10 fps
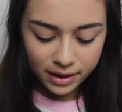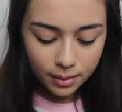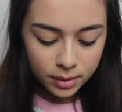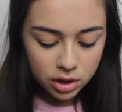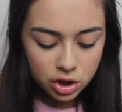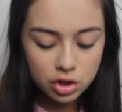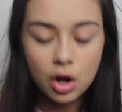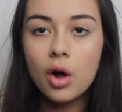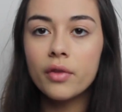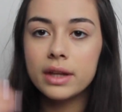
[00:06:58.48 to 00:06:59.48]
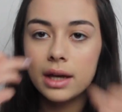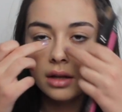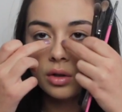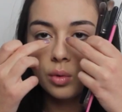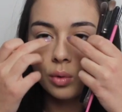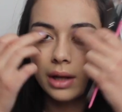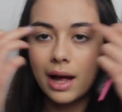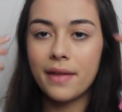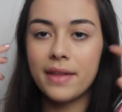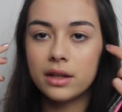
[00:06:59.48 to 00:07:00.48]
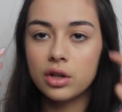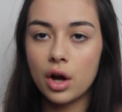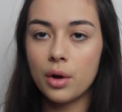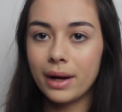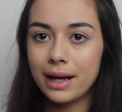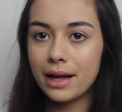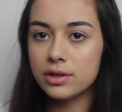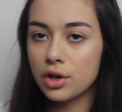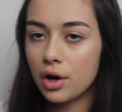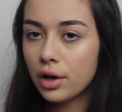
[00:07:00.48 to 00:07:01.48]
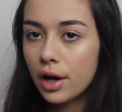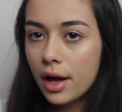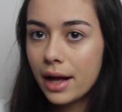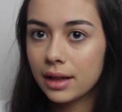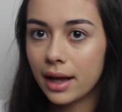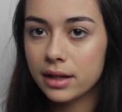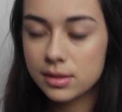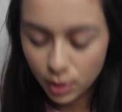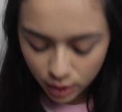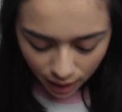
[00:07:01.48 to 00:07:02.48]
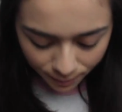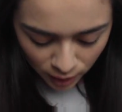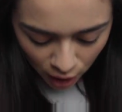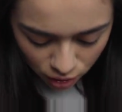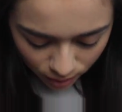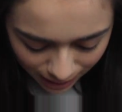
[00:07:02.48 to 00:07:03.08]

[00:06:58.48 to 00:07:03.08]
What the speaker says: think I'm going to start on the inner corner and then go and get darker and like smokier. So I'll